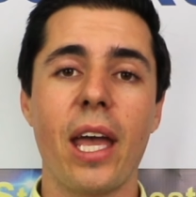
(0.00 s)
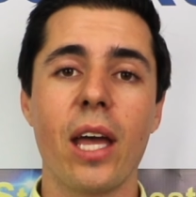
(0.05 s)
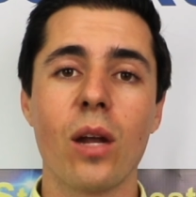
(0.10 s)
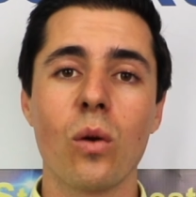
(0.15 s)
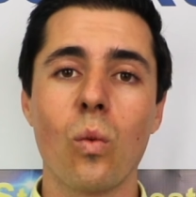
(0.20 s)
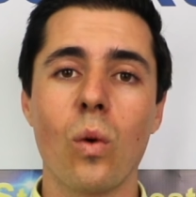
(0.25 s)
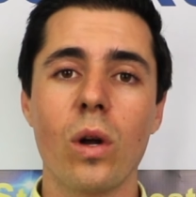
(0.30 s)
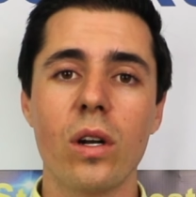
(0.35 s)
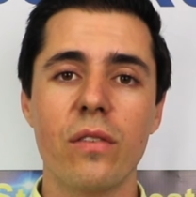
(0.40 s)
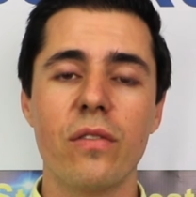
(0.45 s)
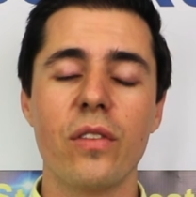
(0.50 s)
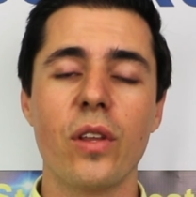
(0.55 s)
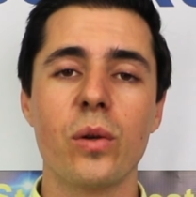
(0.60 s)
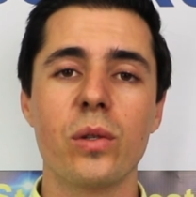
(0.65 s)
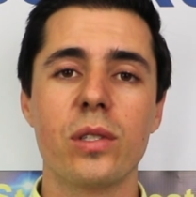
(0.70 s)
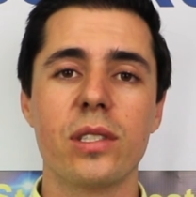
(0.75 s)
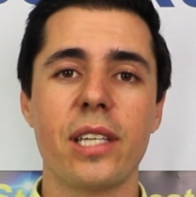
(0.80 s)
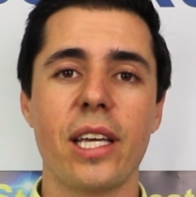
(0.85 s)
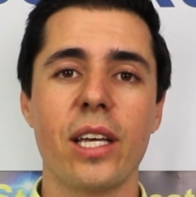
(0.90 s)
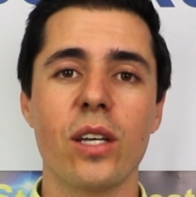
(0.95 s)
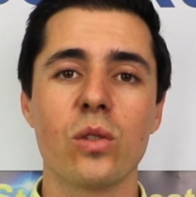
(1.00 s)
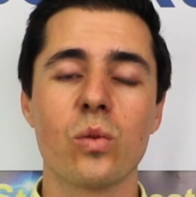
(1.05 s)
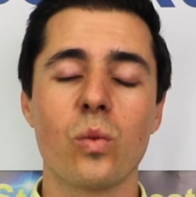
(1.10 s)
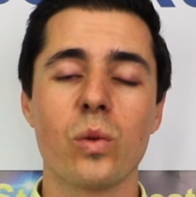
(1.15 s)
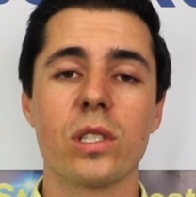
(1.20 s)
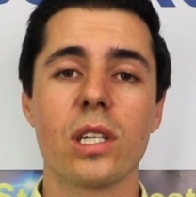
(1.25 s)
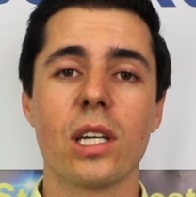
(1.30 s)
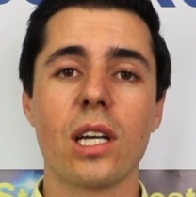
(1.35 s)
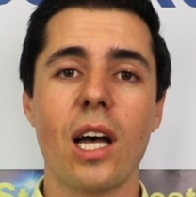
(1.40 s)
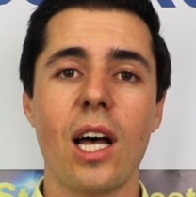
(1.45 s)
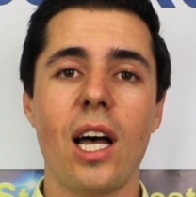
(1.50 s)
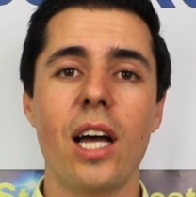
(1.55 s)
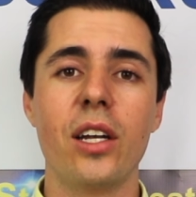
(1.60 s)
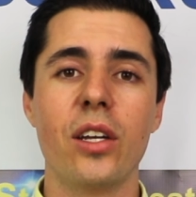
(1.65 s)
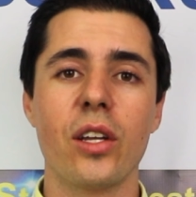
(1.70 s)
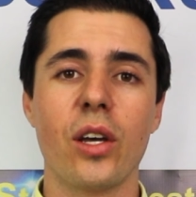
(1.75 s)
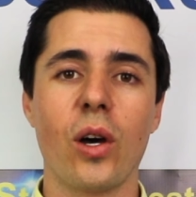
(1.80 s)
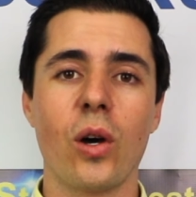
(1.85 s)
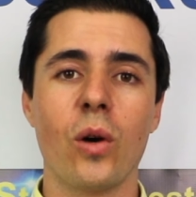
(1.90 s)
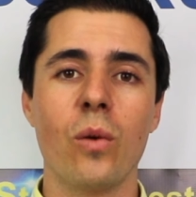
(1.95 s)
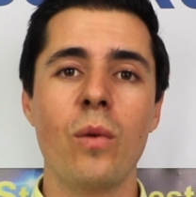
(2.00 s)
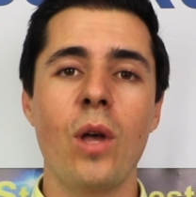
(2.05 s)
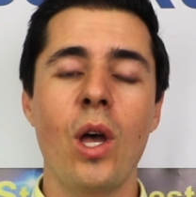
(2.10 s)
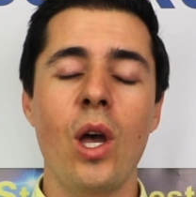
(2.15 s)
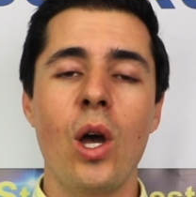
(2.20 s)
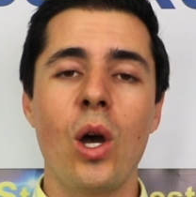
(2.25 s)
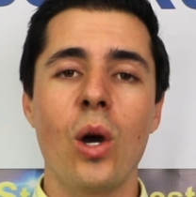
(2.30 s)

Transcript: and one of those sales was a condo